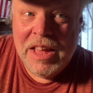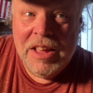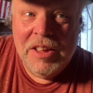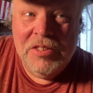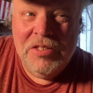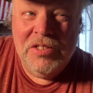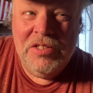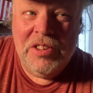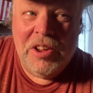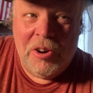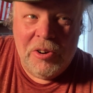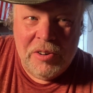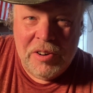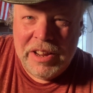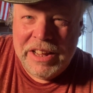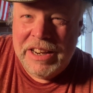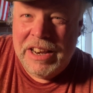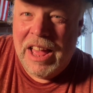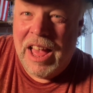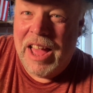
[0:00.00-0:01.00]

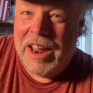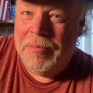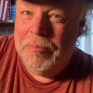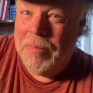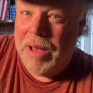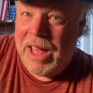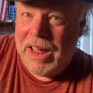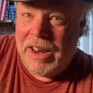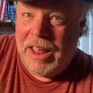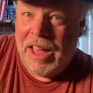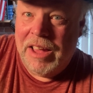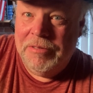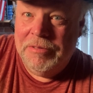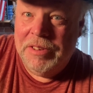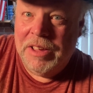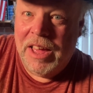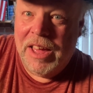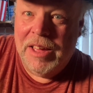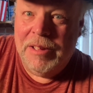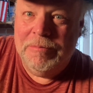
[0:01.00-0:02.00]
Certainly not in my
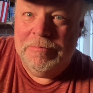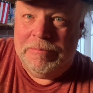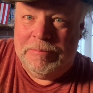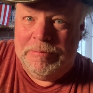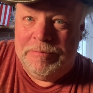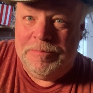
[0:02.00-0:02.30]
lifetime.